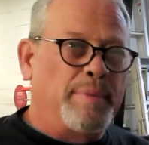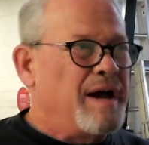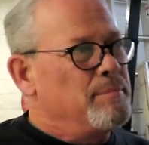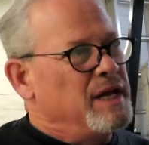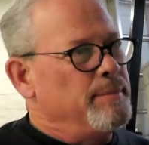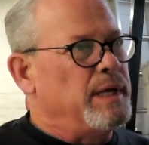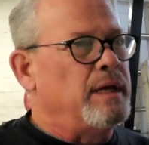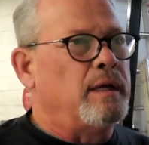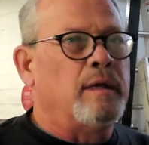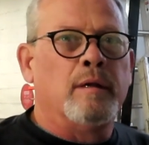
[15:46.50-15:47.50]
About
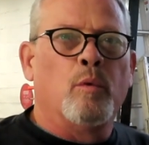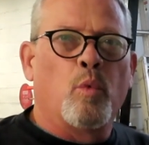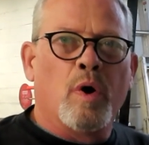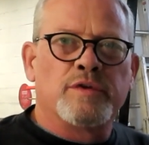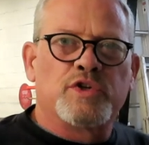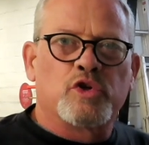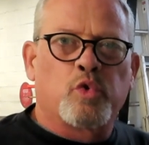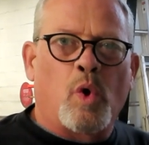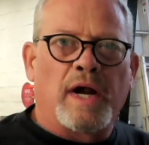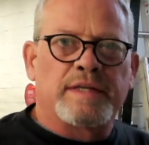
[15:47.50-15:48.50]
maybe once or
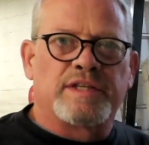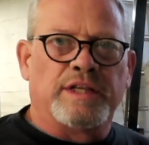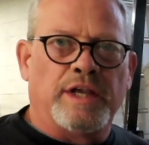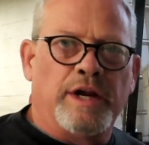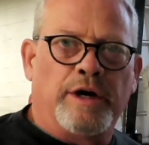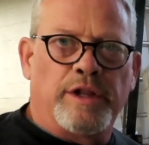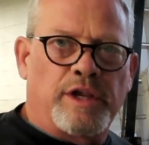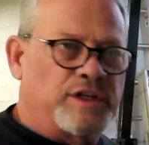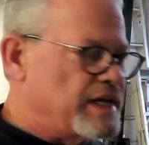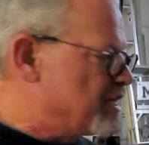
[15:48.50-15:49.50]
twice a year,
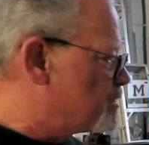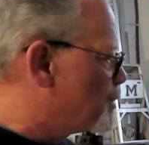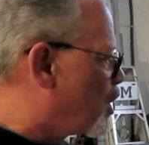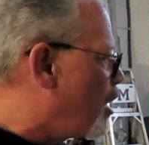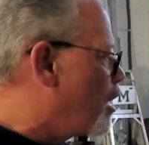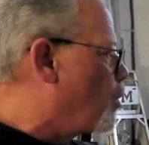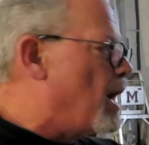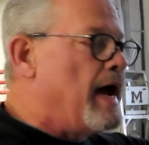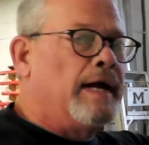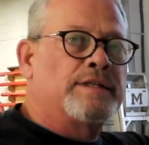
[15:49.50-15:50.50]
you can take some car
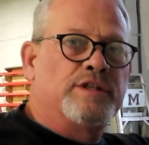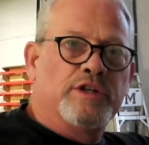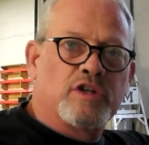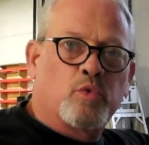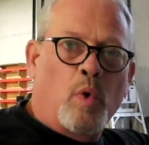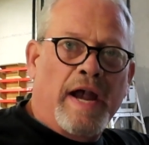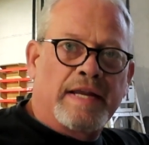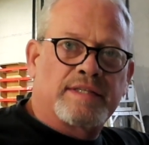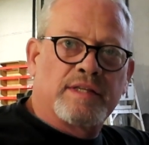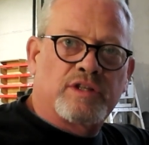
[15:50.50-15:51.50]
wax and just
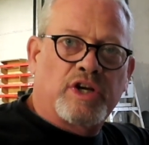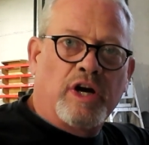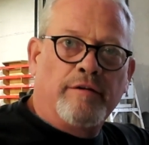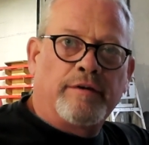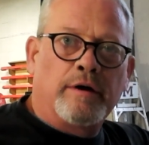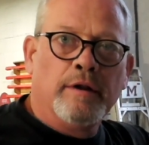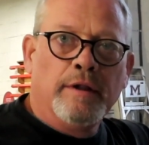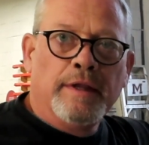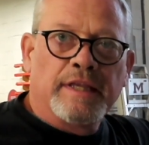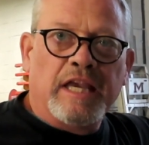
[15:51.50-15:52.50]
wax this cover,
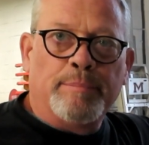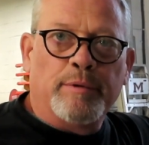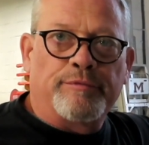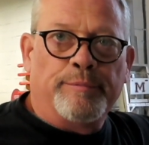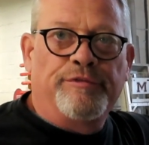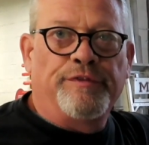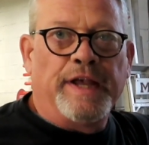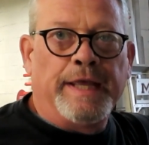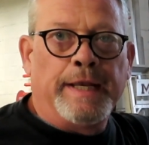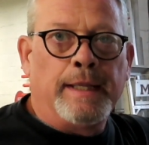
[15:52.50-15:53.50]
keep it from
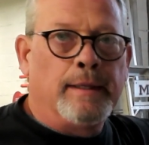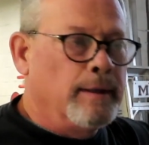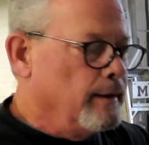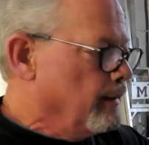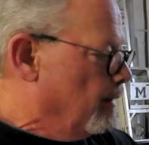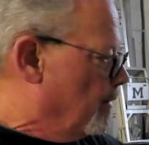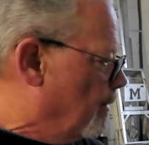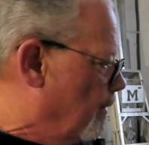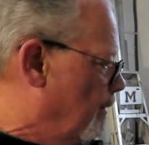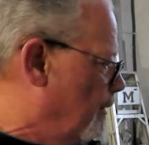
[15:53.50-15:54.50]
fading.
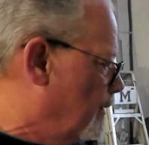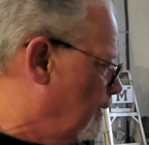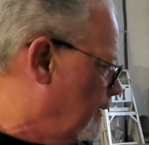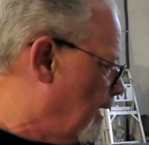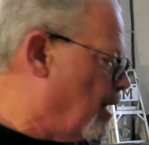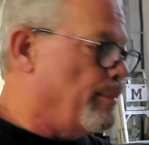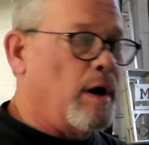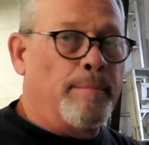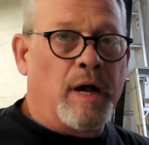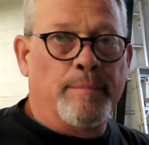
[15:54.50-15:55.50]
I
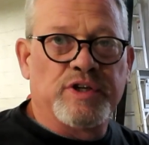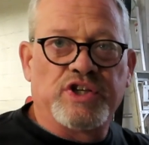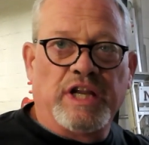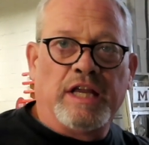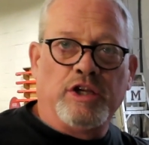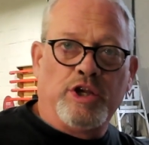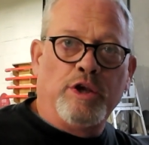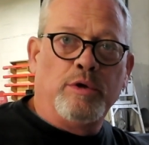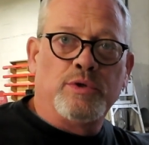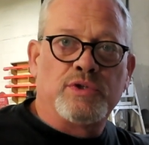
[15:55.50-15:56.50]
bought my machine
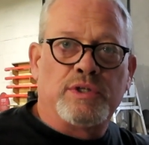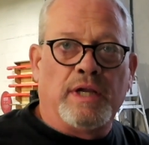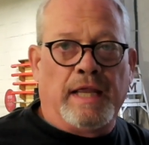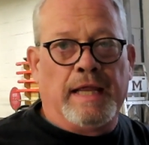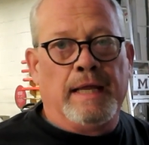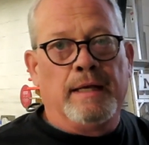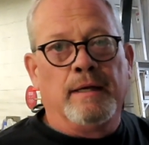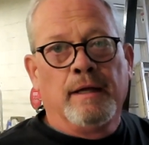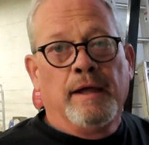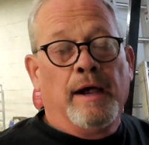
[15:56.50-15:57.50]
used,
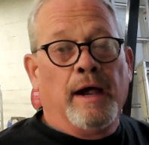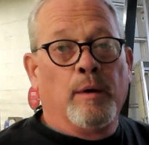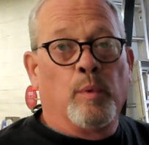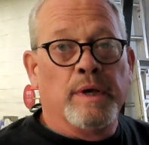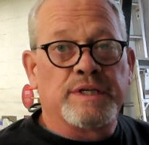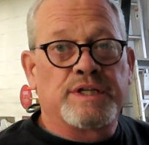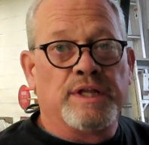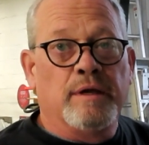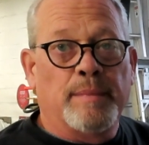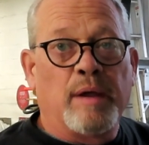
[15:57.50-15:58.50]
and I wish
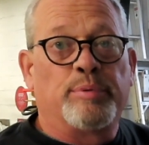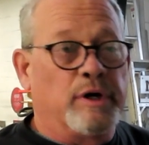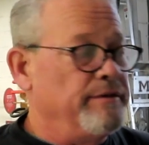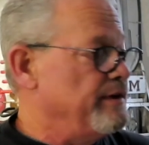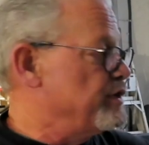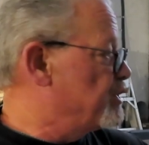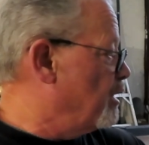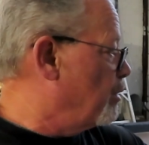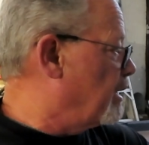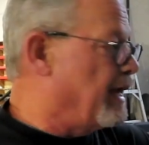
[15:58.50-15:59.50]
that my previous
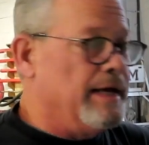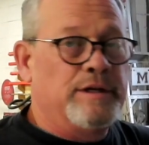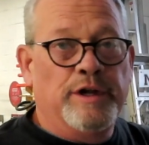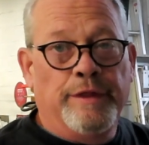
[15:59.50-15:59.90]
owner had